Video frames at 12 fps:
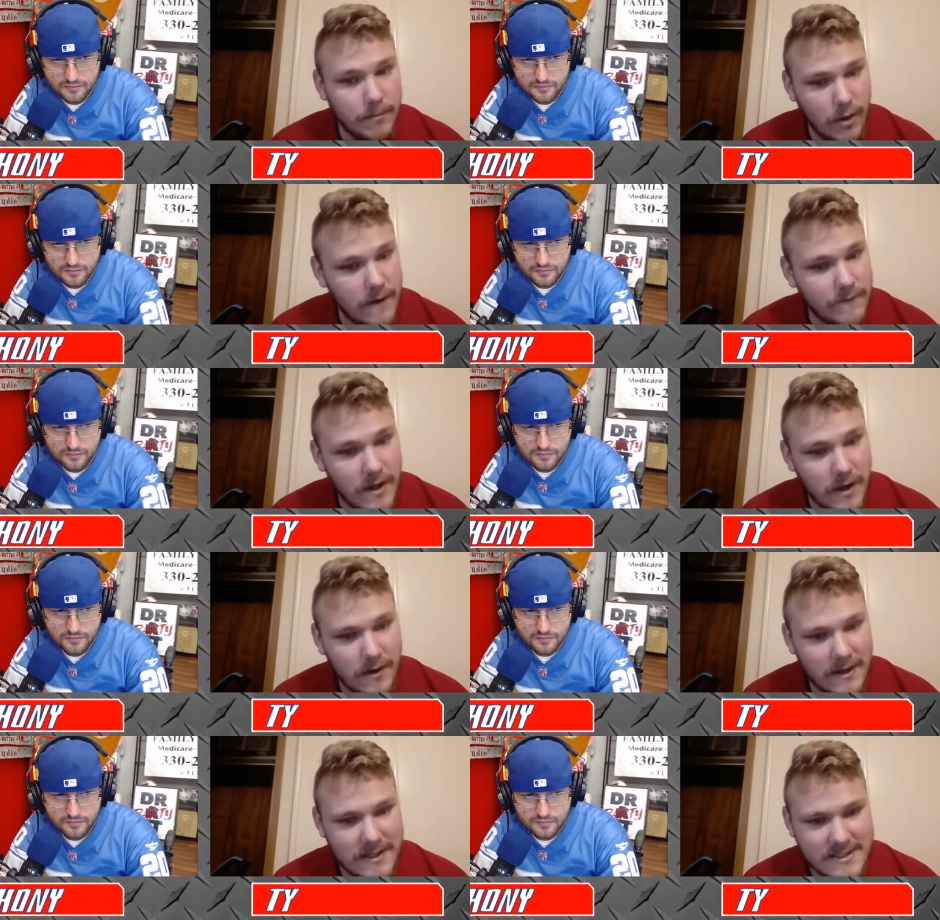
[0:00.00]
Speaker 1: or
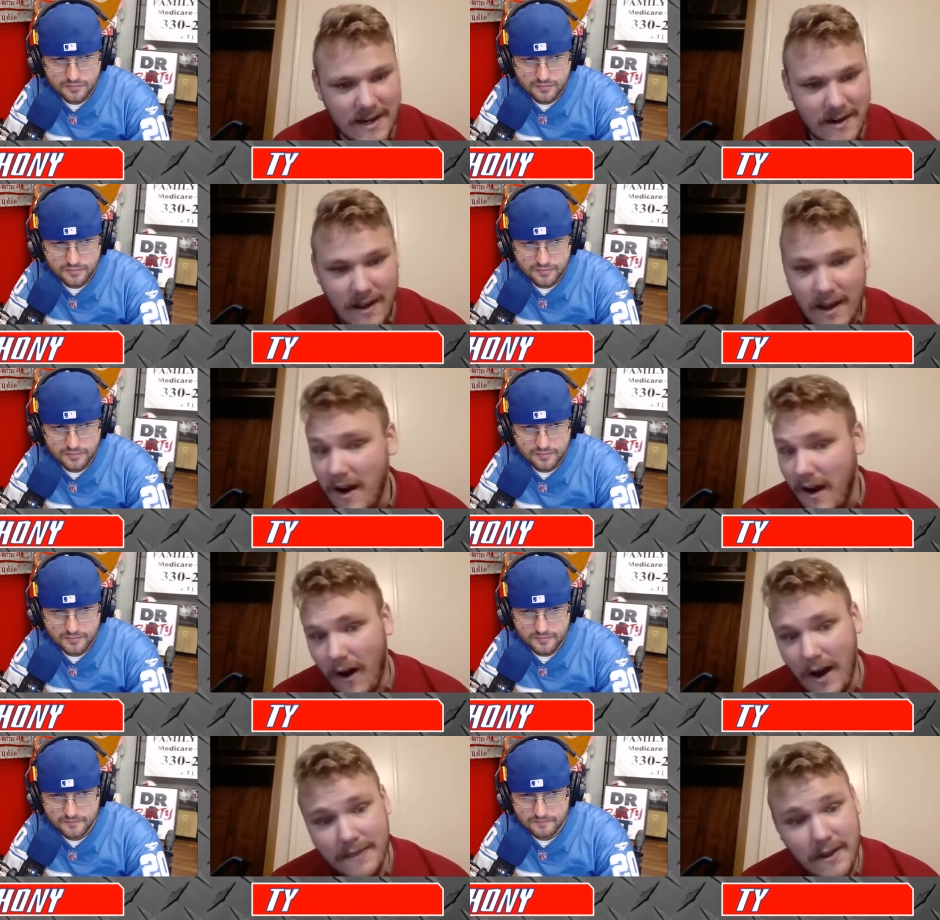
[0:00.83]
Brookfield isn't
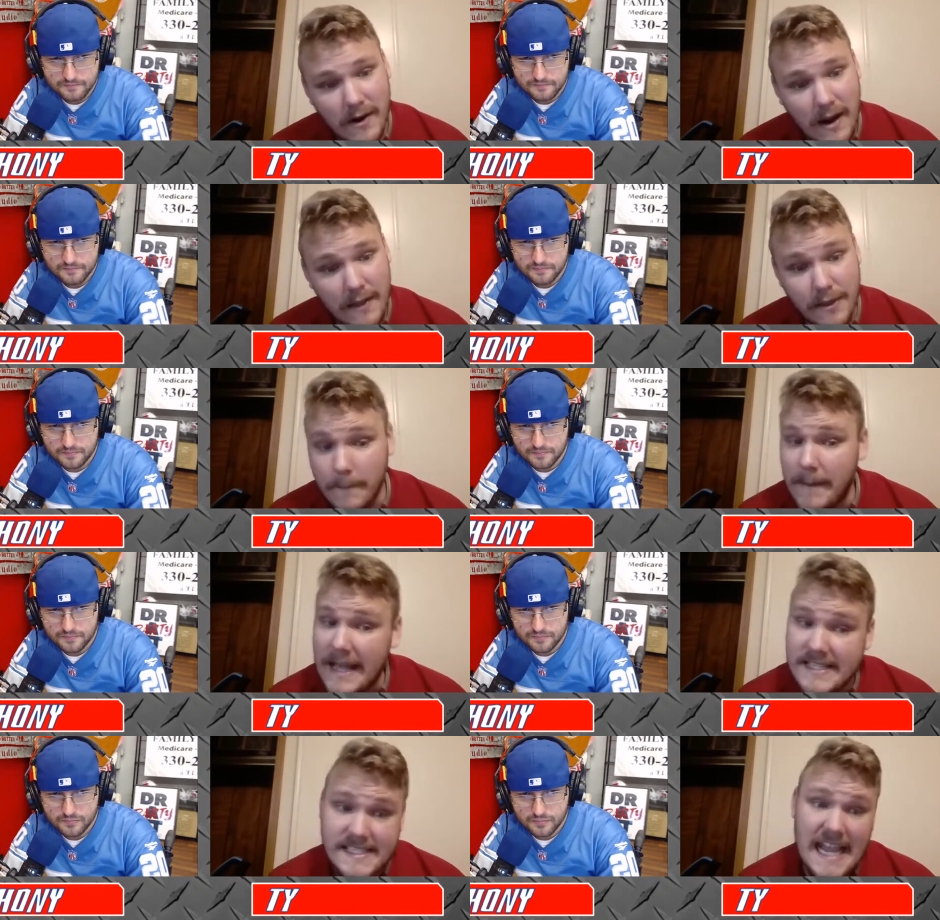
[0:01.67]
on their uh,
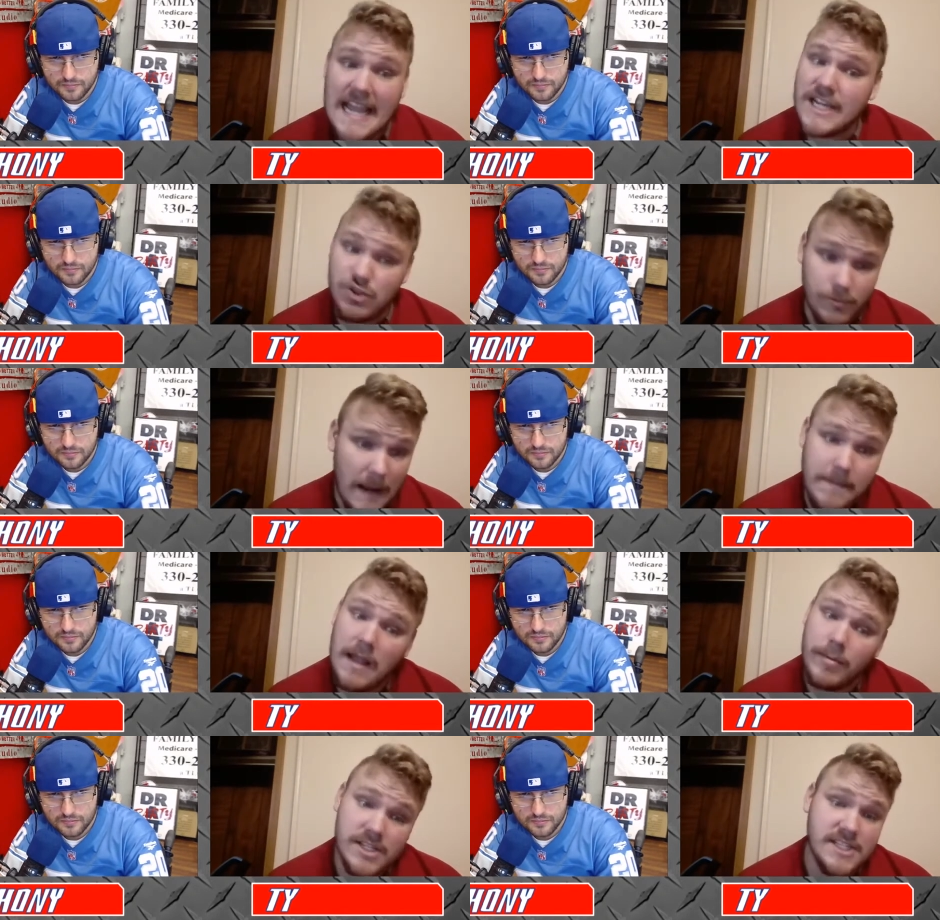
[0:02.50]
their best days, you
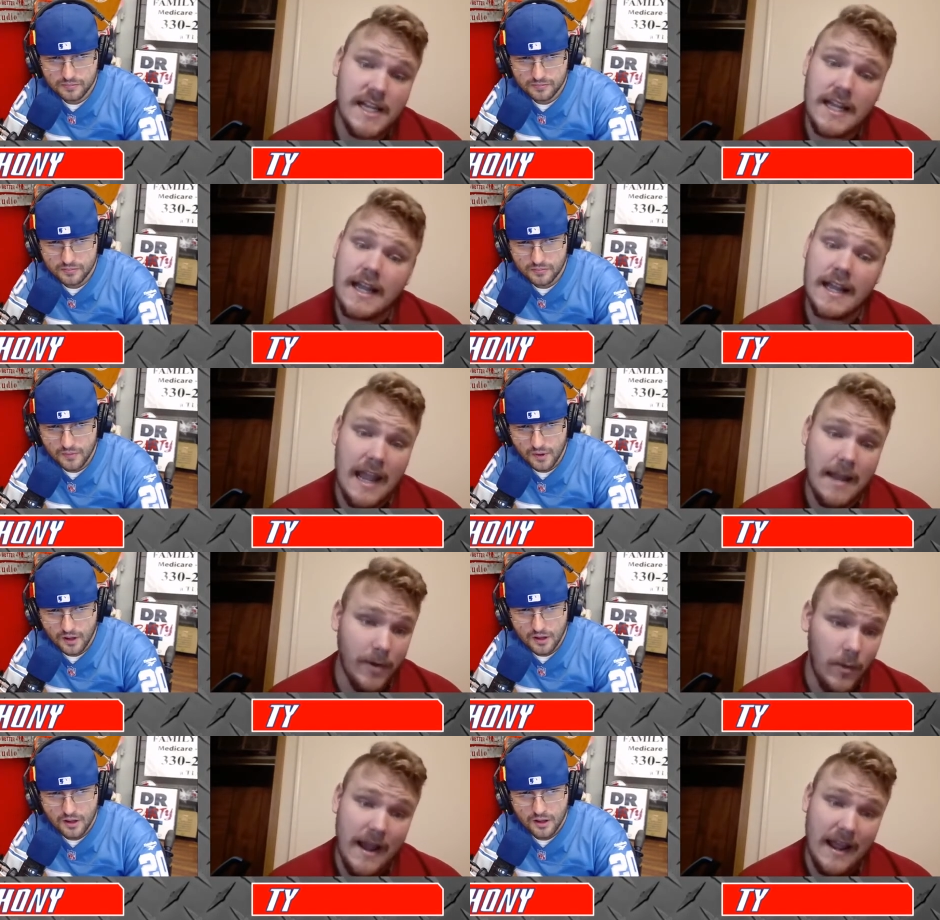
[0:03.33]
might be able to sneak a
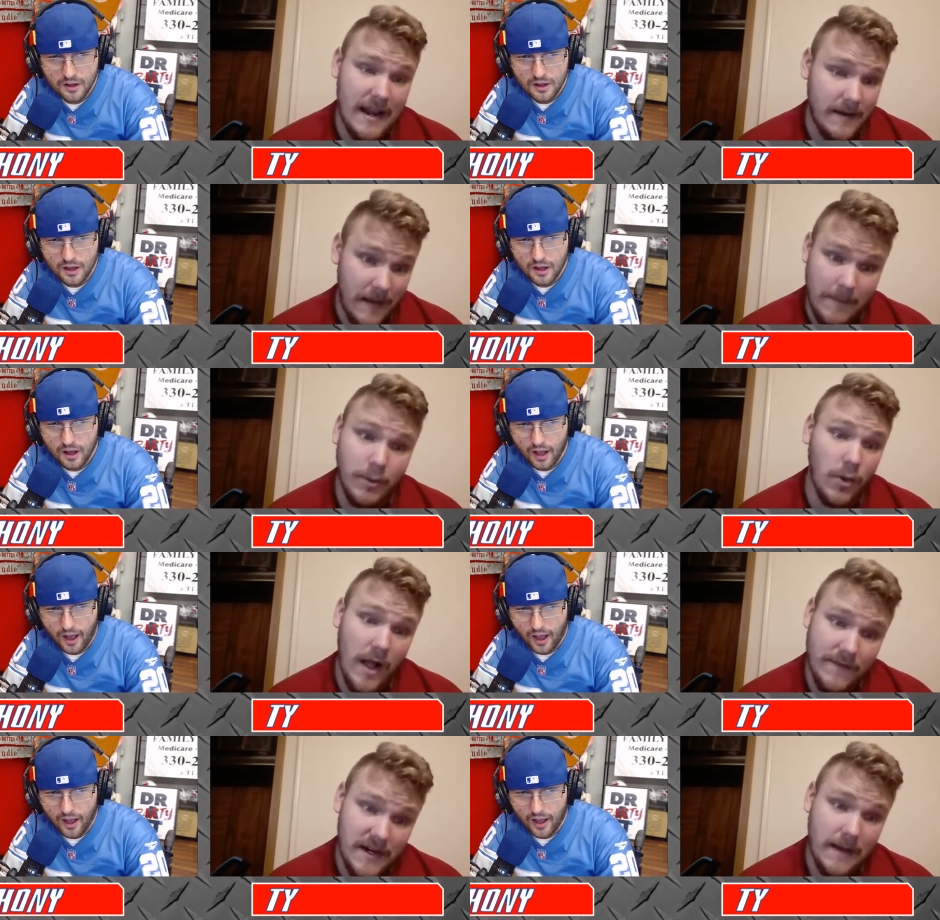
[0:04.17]
game away and and
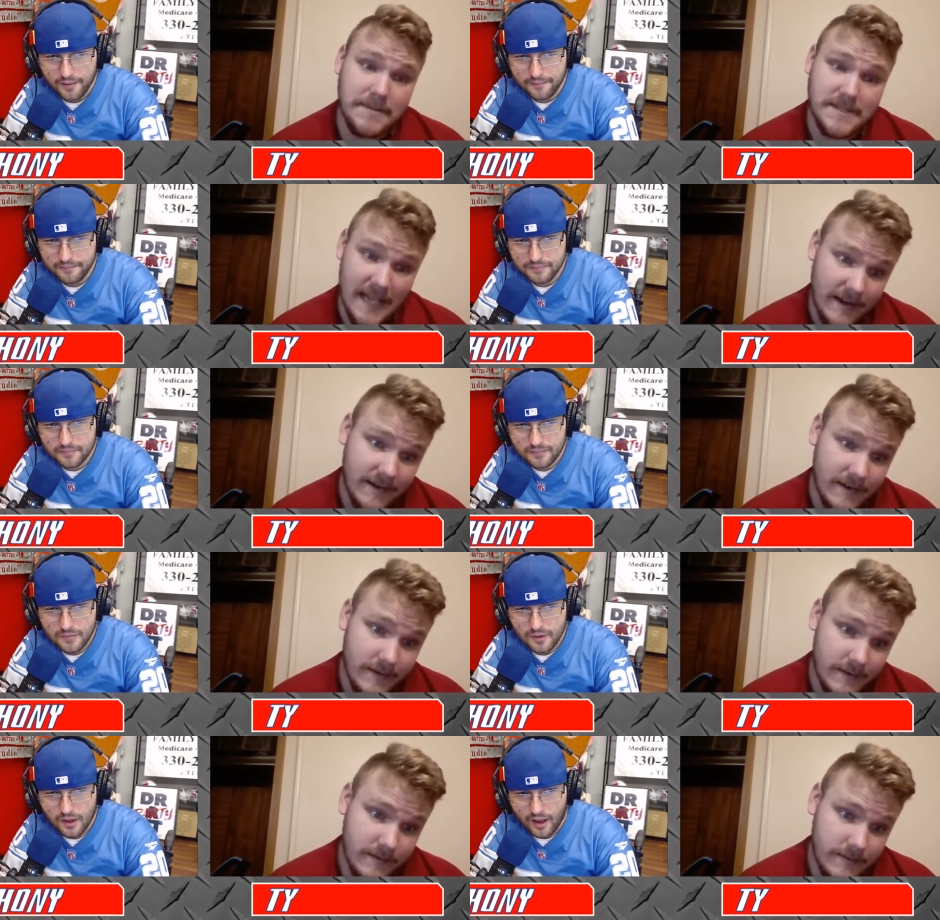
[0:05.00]
pull off an upset.
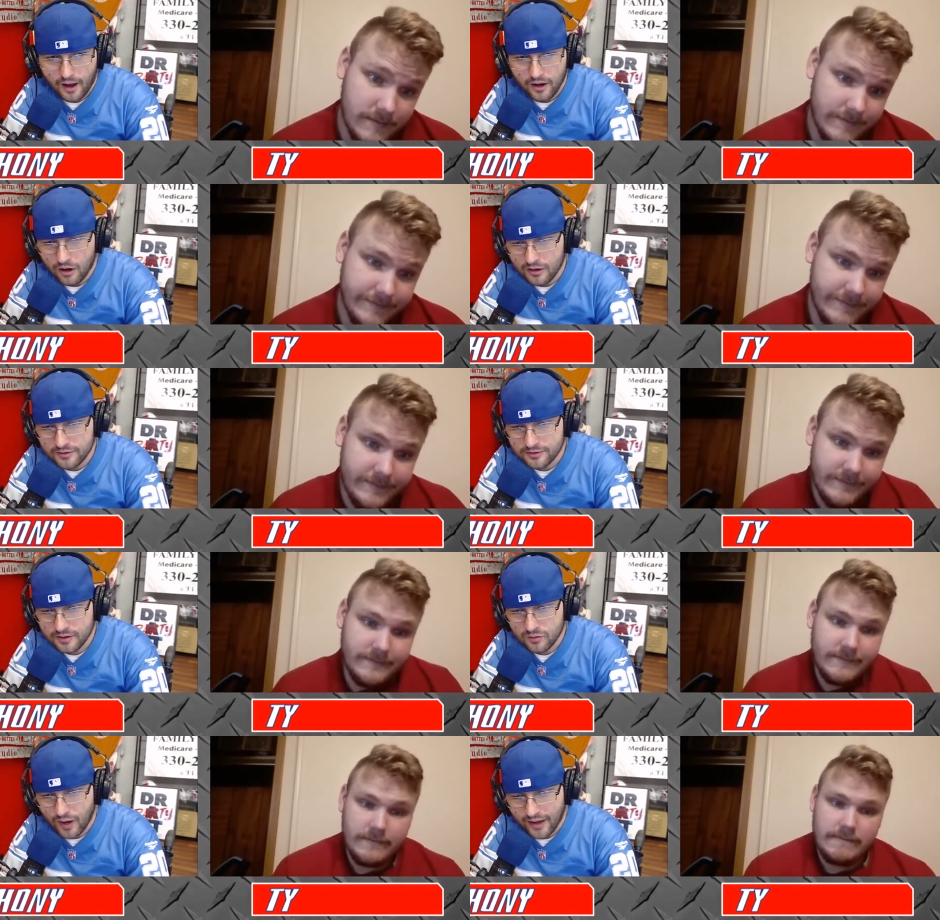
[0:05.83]
Speaker 2: I'd
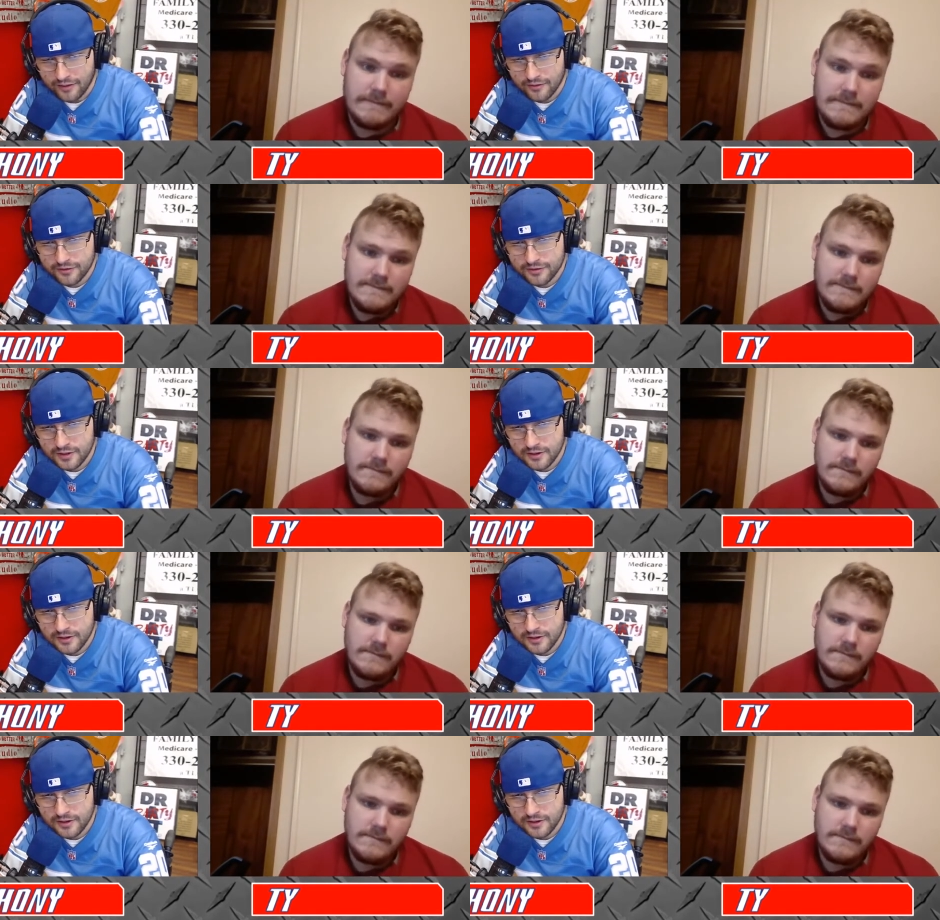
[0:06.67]
honestly rather see